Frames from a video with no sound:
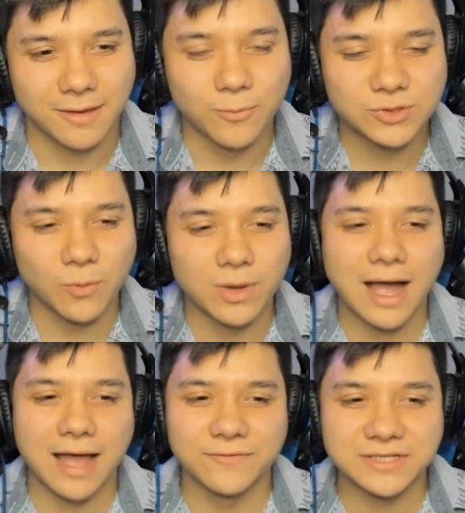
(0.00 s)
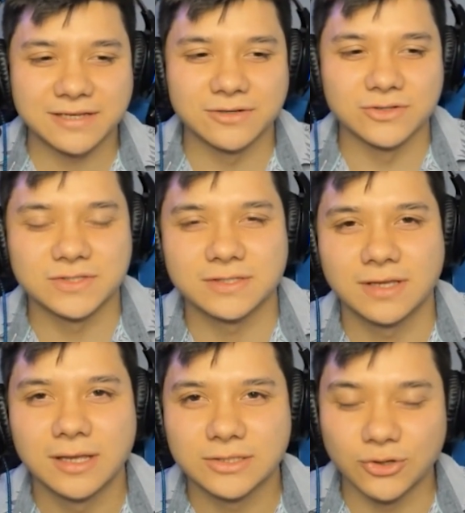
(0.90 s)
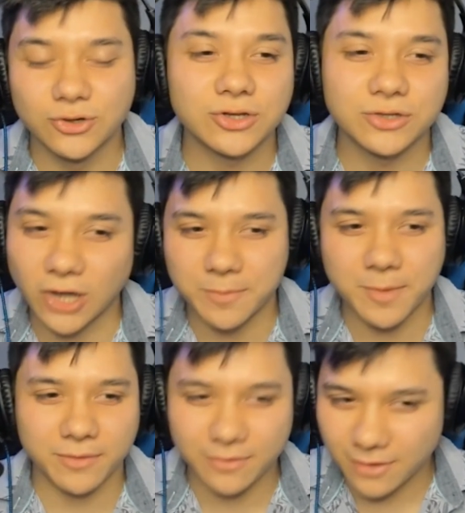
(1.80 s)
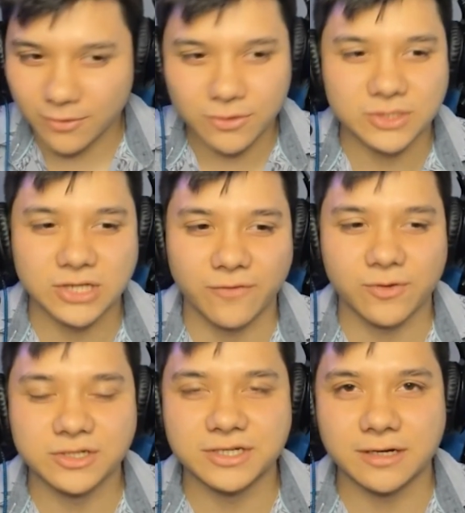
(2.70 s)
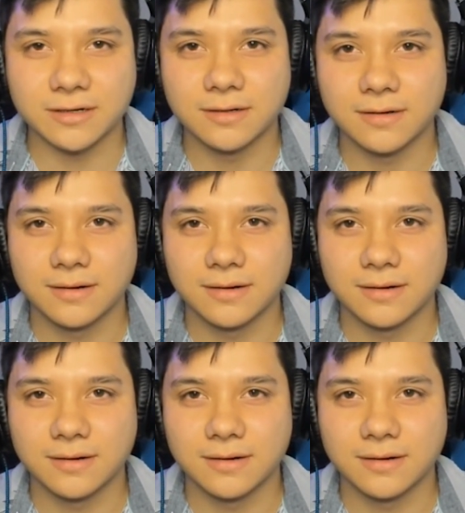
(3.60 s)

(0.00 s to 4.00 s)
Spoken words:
And so what kind of skills? So you're talking about, you're a software engineer.